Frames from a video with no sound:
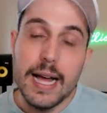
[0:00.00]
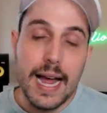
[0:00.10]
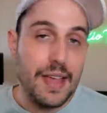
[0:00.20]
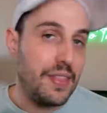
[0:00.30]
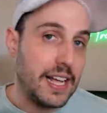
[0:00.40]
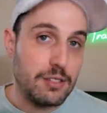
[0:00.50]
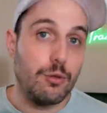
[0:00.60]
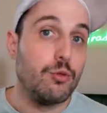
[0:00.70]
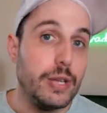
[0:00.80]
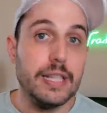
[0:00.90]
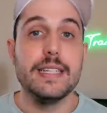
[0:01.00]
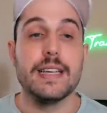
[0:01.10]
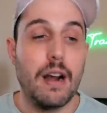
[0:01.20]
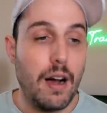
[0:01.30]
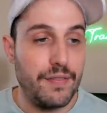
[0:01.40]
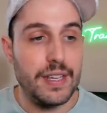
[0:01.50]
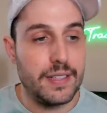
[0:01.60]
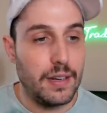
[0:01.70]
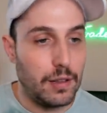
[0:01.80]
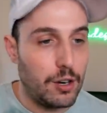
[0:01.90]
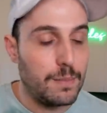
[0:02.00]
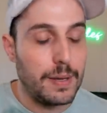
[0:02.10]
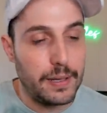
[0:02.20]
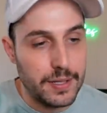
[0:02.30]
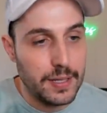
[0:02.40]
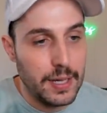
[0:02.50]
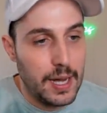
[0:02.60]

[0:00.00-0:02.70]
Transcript: and that's what really set off these alarm bells.